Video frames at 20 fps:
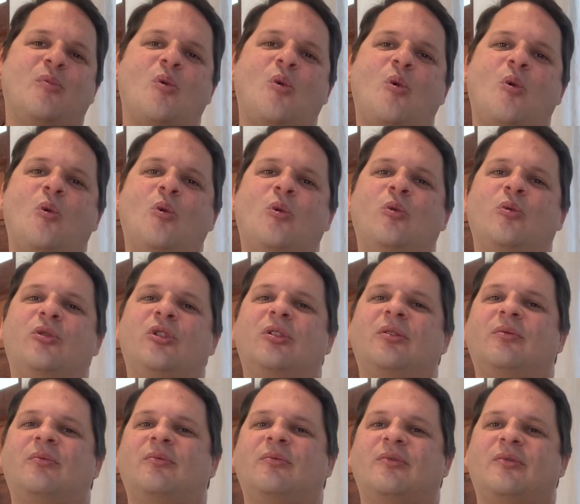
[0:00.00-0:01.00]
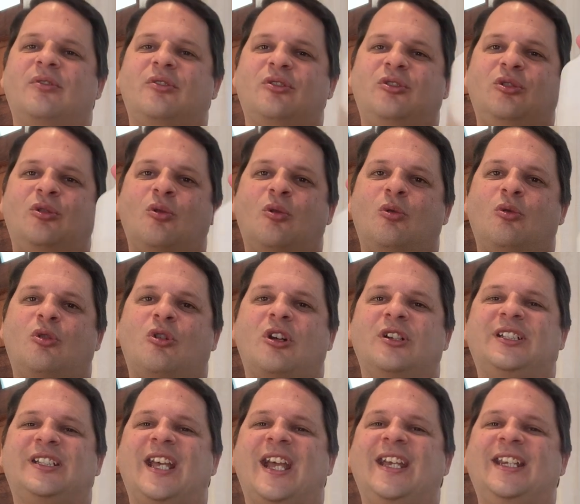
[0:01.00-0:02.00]
or your
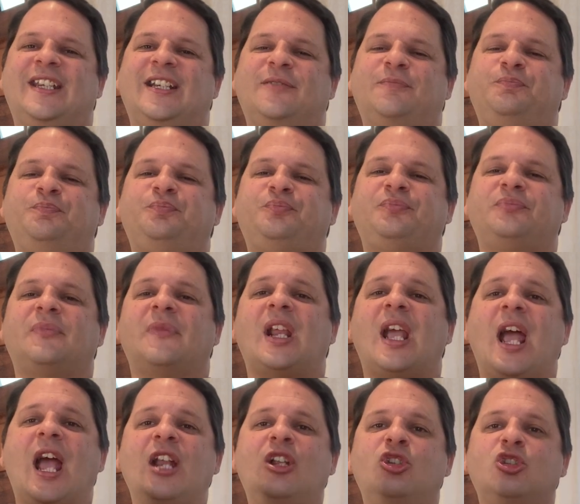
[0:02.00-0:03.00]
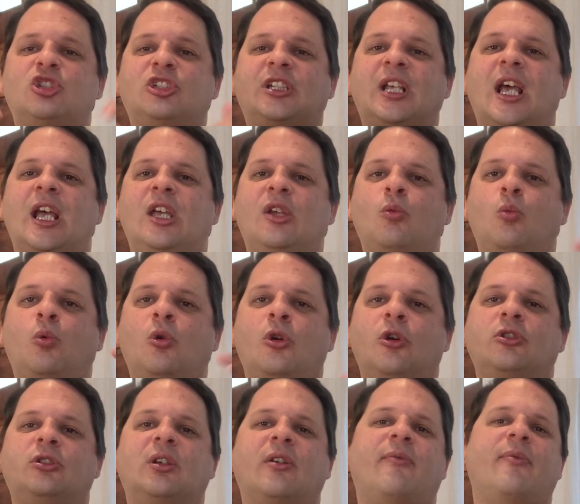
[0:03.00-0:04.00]
container, and say
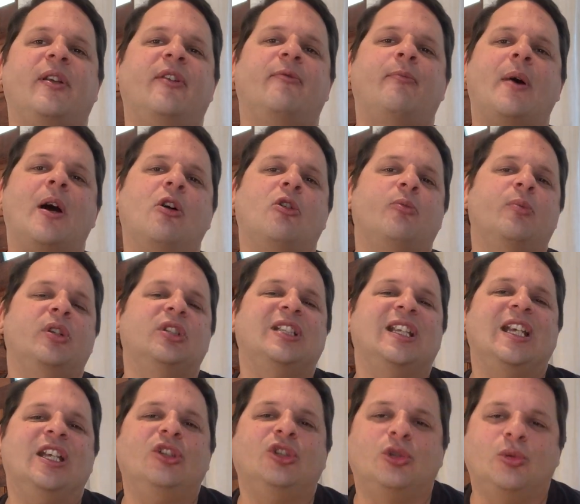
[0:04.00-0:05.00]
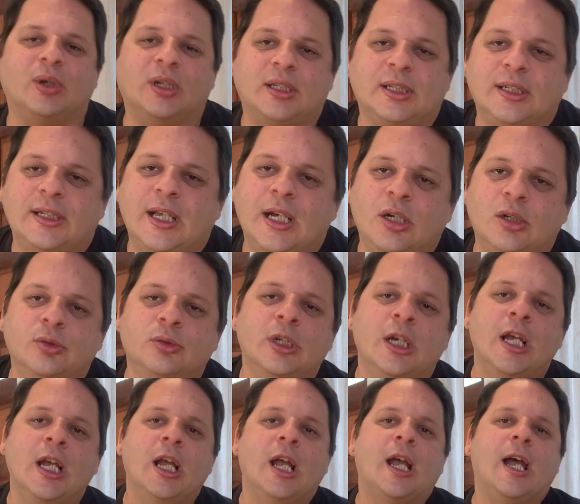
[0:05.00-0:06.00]
words of empowerment into it. Now,
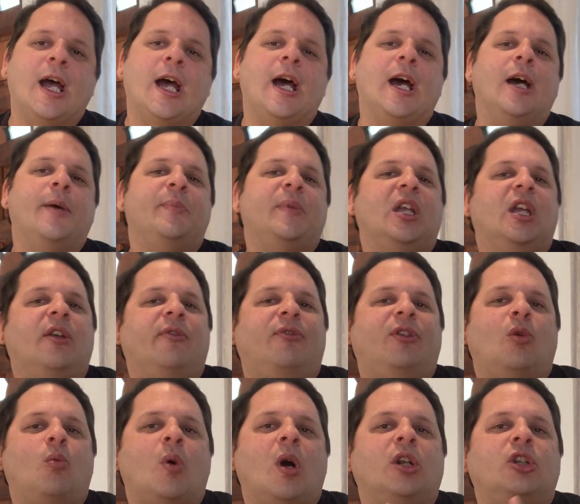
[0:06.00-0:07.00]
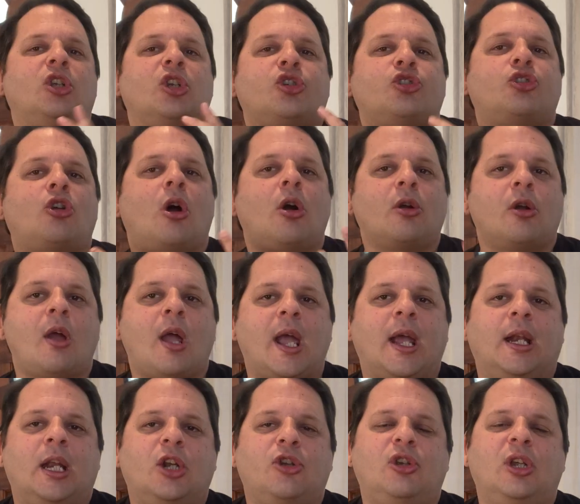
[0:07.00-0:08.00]
if you want a stronger
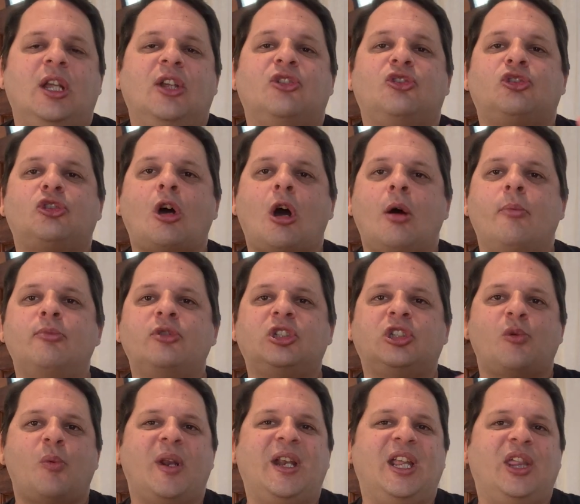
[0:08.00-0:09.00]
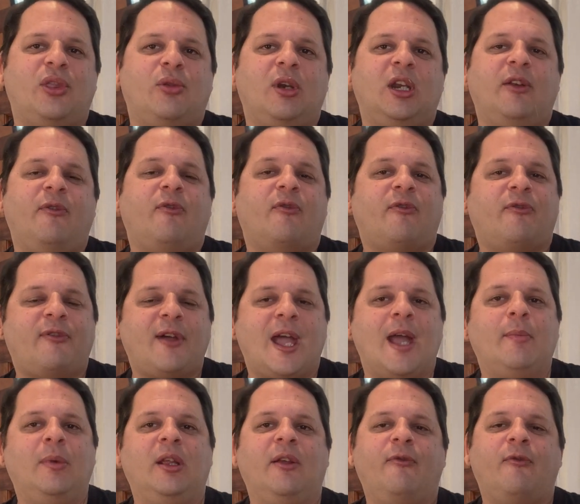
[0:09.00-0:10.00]
energy, Psalms 23 for
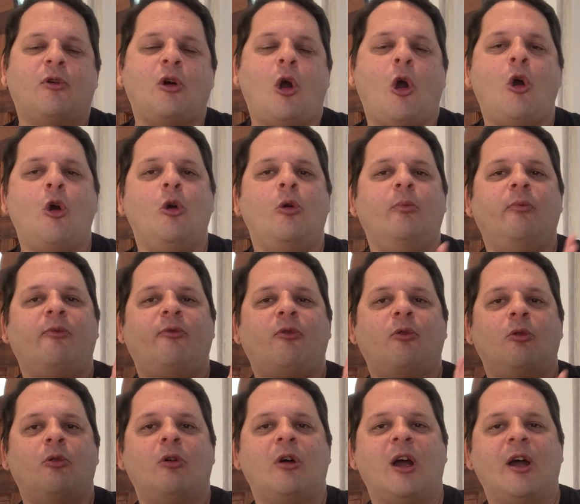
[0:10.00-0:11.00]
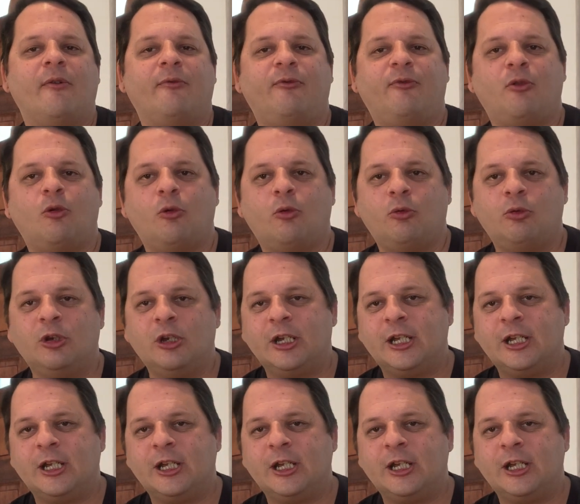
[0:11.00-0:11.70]
family, for home, for